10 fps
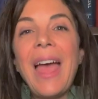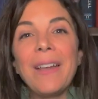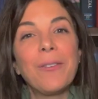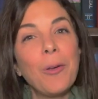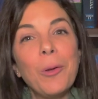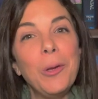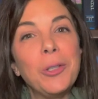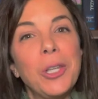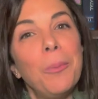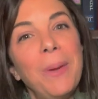And so you
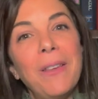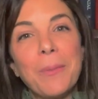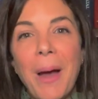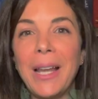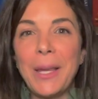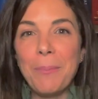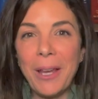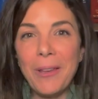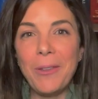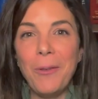should be smiling
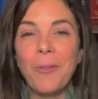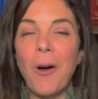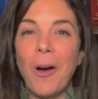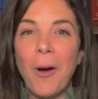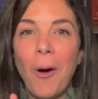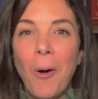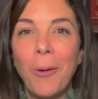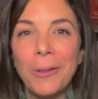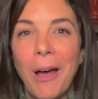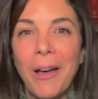because you've got a
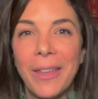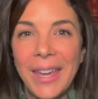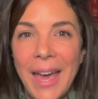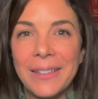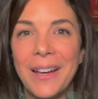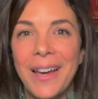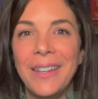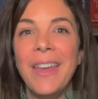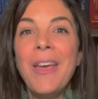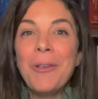whole other cation.